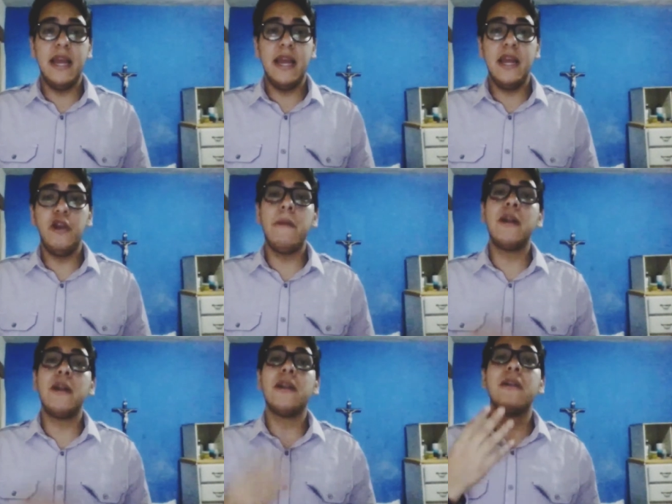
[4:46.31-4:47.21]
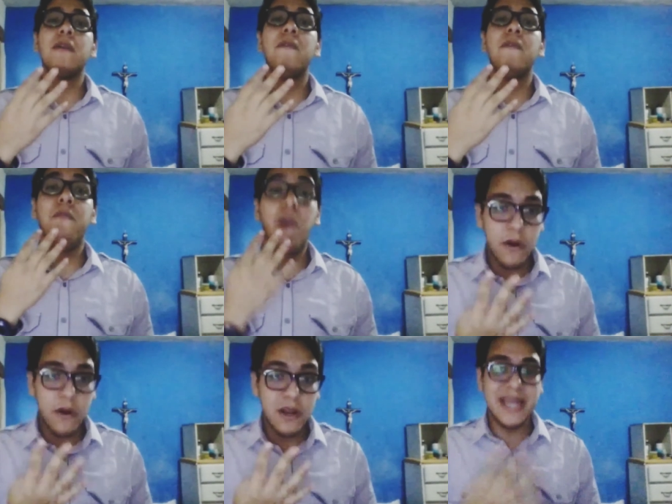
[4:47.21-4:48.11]
and number
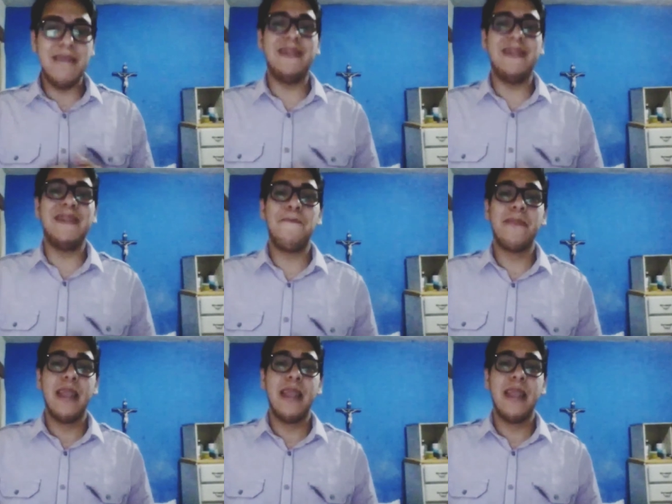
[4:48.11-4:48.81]
four tips